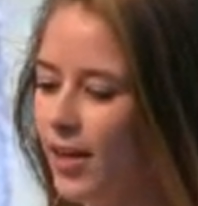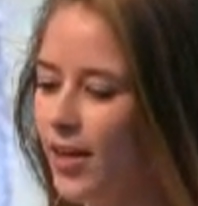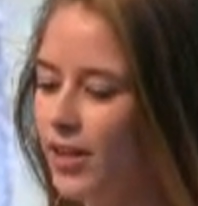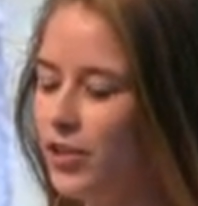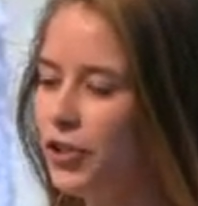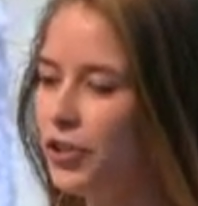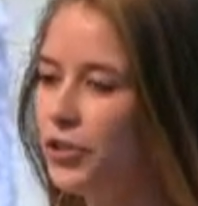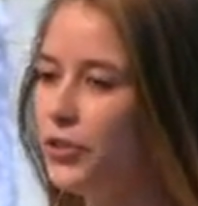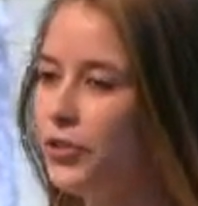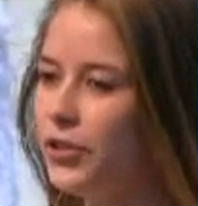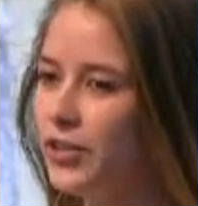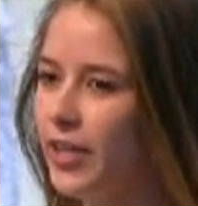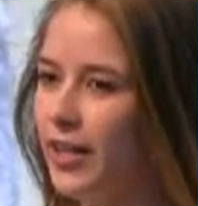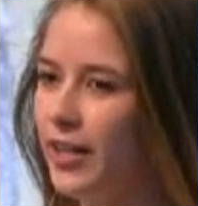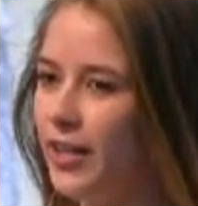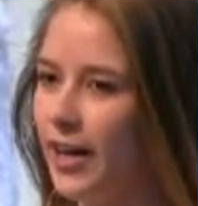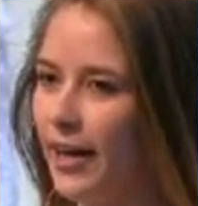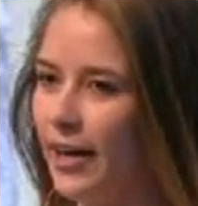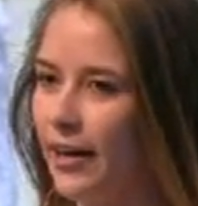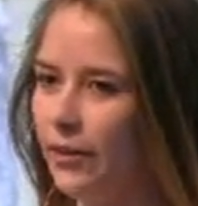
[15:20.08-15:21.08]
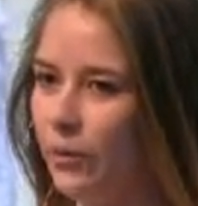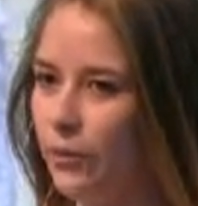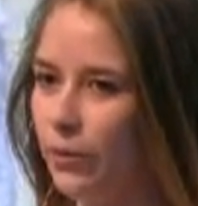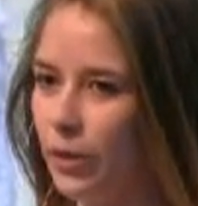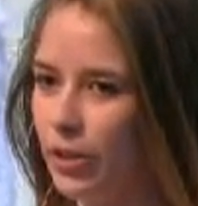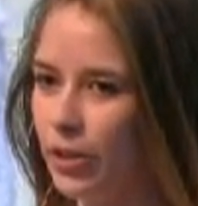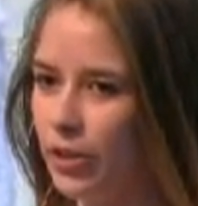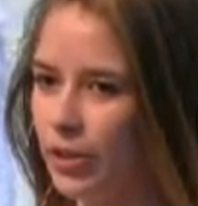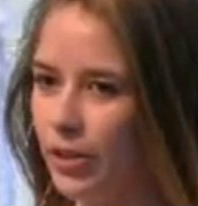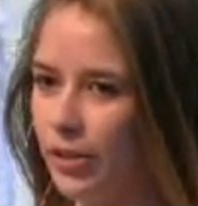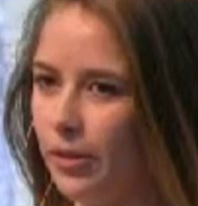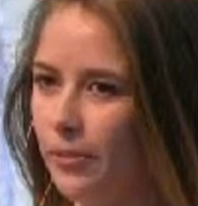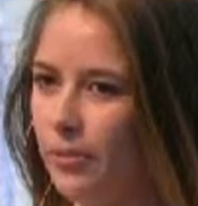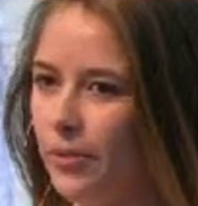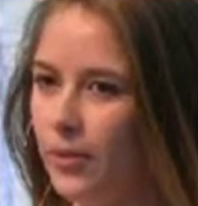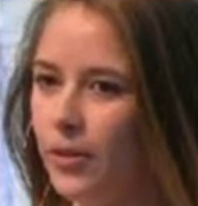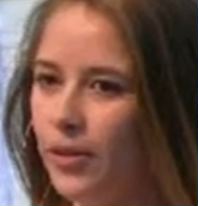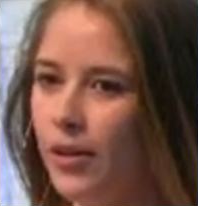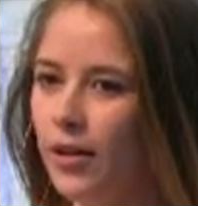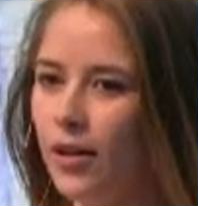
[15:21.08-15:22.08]
a Tuesday night worship
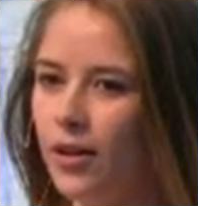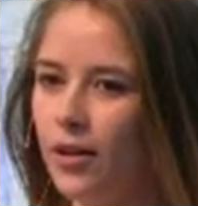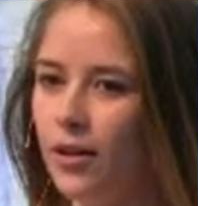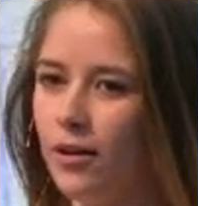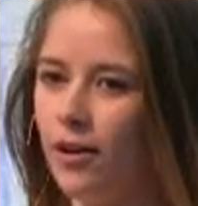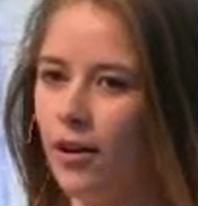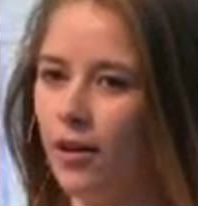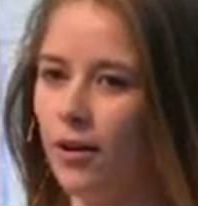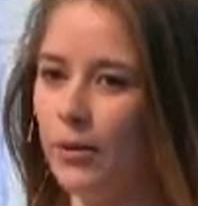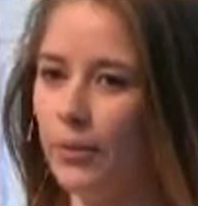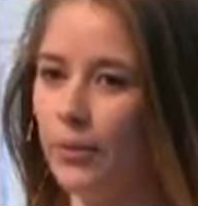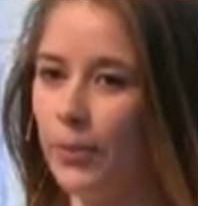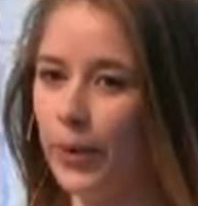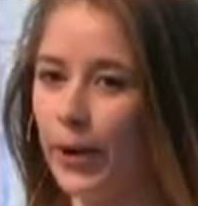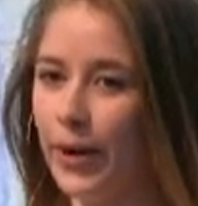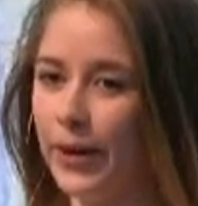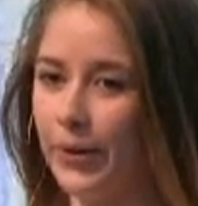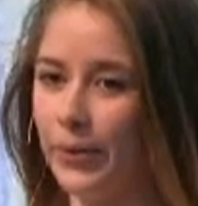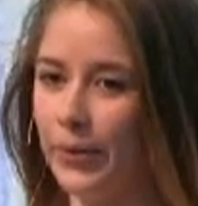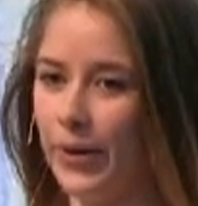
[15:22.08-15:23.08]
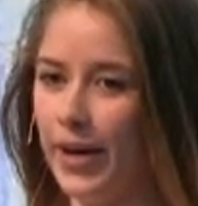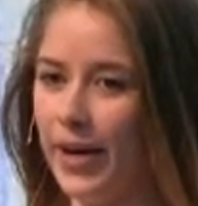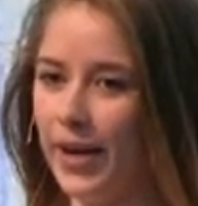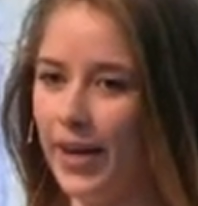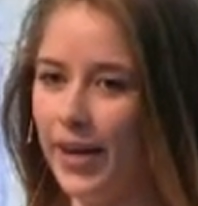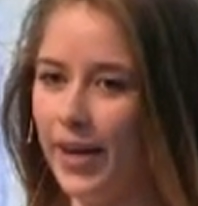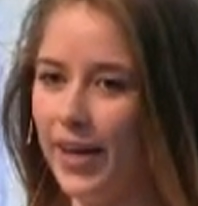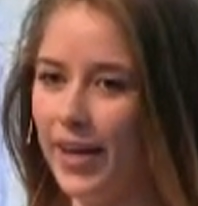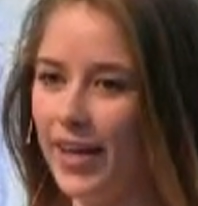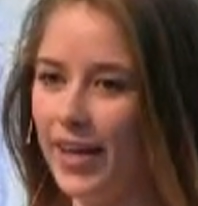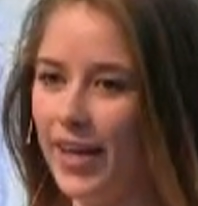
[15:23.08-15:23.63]
called Breakaway.